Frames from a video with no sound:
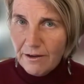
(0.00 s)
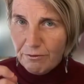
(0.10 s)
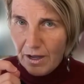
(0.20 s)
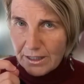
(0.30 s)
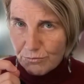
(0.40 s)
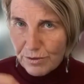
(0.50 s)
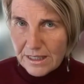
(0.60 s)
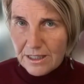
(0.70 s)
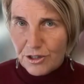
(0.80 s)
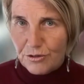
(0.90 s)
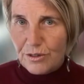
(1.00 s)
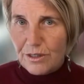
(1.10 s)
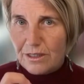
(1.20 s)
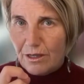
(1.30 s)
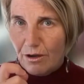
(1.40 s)
finds
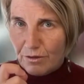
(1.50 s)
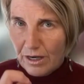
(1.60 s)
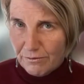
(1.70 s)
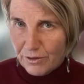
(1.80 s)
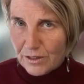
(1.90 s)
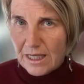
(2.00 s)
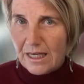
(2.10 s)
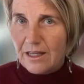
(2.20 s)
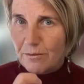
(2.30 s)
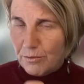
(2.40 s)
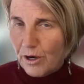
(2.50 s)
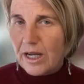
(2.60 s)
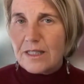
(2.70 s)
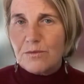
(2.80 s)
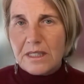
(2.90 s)
residues of glyphosate in the
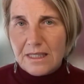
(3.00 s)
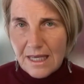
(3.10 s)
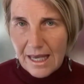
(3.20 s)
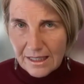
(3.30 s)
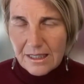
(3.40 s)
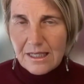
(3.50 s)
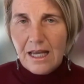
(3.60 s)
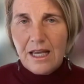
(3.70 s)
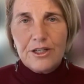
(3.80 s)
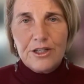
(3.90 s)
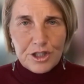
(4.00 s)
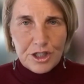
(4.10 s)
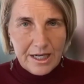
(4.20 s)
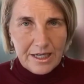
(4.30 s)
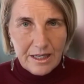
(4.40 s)
products we send to
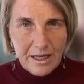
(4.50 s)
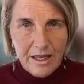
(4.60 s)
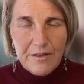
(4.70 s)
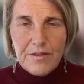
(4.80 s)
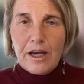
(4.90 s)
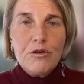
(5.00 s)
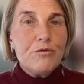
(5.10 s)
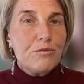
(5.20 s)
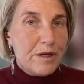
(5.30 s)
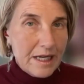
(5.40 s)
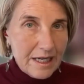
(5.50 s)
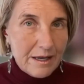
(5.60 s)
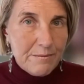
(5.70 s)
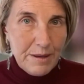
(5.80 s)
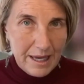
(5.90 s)
China, that could really
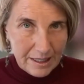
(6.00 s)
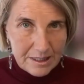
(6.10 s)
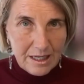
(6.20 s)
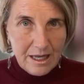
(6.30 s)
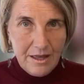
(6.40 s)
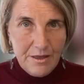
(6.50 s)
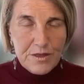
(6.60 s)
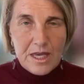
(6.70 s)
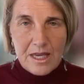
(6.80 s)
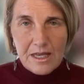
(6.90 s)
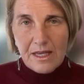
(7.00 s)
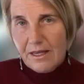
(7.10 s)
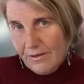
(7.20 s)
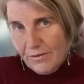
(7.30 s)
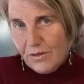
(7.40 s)
impact the
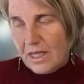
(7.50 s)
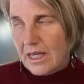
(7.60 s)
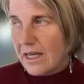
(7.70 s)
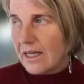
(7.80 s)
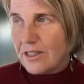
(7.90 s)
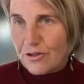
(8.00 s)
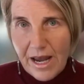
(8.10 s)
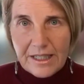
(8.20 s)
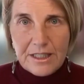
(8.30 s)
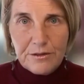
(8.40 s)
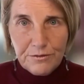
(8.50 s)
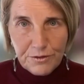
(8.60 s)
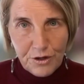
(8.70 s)
extractive,